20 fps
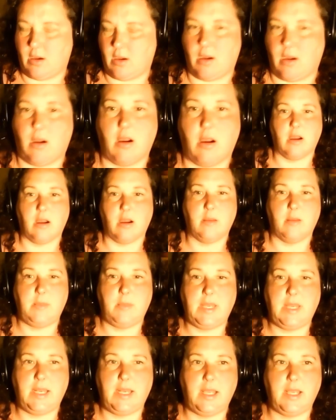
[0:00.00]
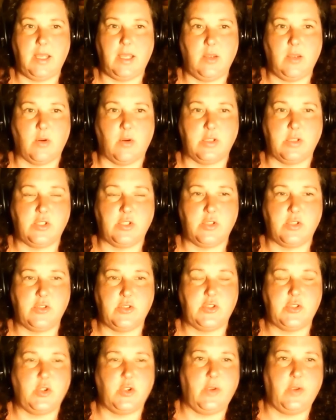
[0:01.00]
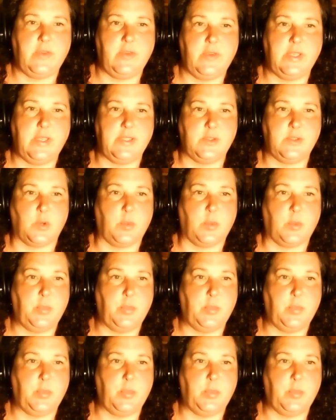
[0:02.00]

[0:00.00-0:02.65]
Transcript: our meeting or church service or